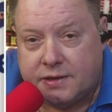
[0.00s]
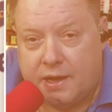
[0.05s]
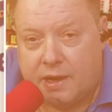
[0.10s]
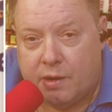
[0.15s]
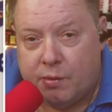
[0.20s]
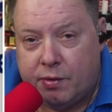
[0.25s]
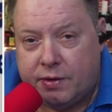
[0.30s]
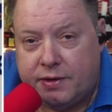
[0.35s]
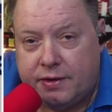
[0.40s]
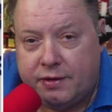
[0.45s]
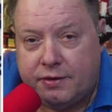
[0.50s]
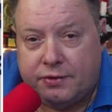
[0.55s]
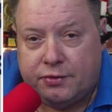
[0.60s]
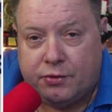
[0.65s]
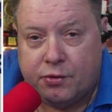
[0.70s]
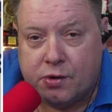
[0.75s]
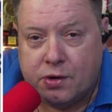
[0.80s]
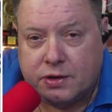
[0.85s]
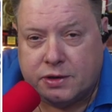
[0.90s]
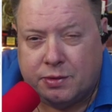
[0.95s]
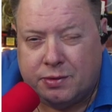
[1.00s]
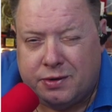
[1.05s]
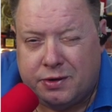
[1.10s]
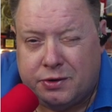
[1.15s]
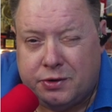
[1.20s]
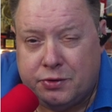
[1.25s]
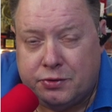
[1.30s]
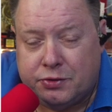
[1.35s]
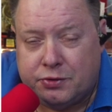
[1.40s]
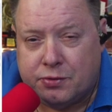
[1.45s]
Because, like I said, I went to these stores. I
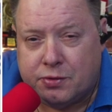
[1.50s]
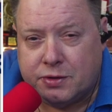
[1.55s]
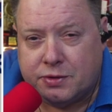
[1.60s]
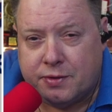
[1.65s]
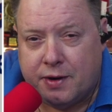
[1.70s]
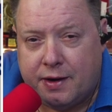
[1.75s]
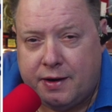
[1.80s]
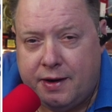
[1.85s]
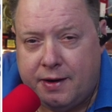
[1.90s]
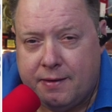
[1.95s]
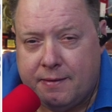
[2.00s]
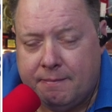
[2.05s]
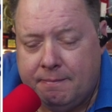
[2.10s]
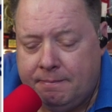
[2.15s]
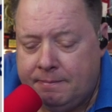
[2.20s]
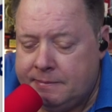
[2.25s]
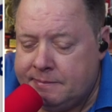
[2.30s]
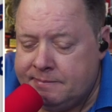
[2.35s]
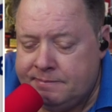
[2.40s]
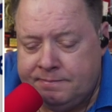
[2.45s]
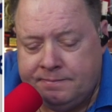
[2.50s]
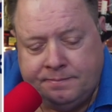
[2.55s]
went to two stores around here.